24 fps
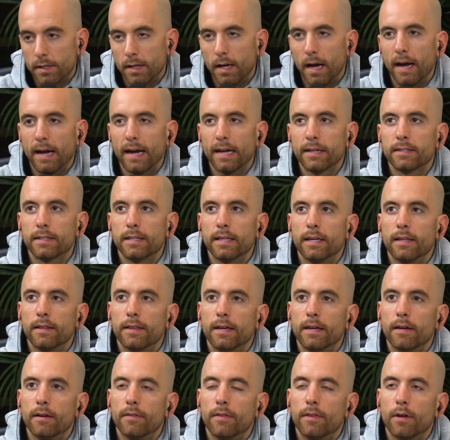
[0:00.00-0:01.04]
I guess
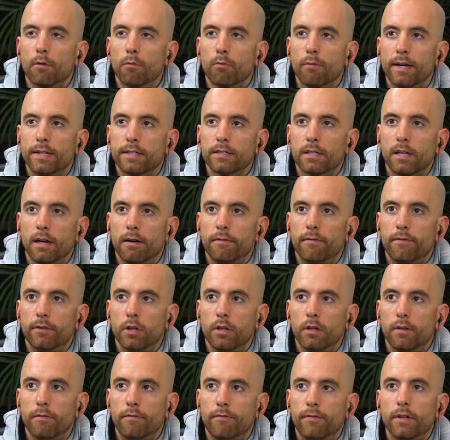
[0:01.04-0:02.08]
the risk
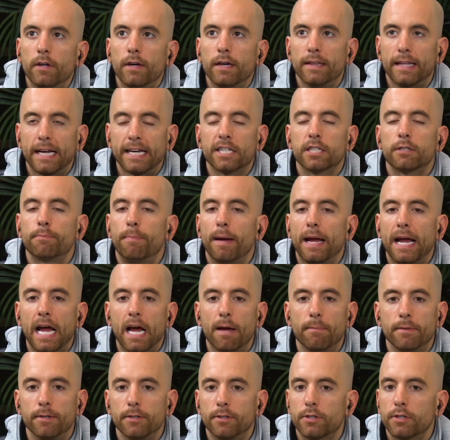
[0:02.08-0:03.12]
of feeling like
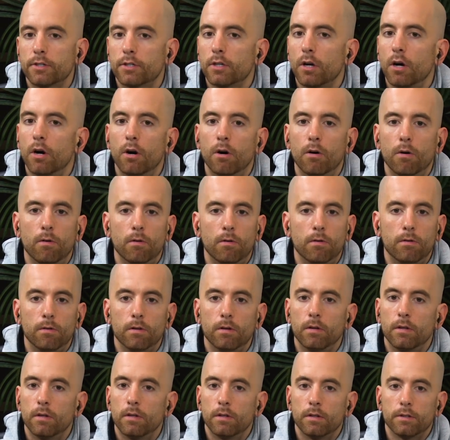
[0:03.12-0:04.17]
spam is so
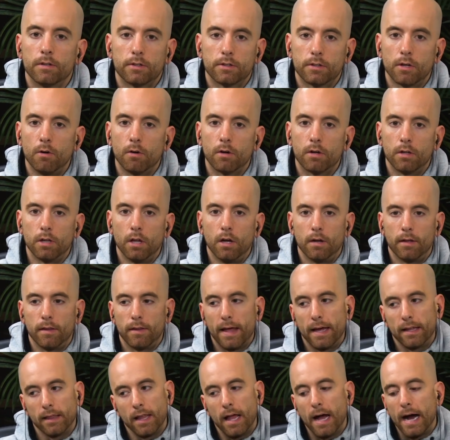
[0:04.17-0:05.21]
close.
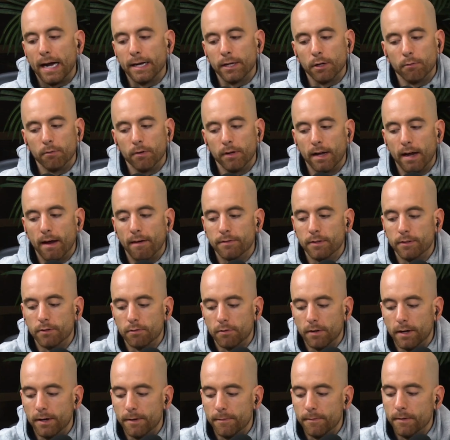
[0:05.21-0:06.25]
That line you really have to
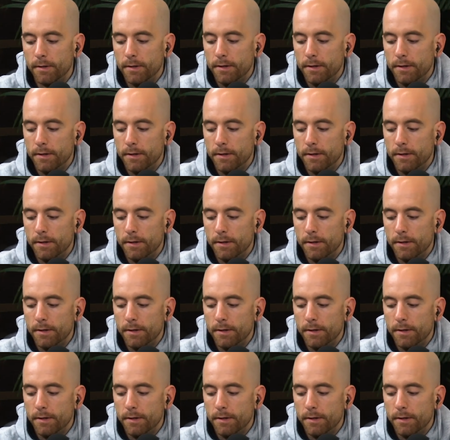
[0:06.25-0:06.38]
tread.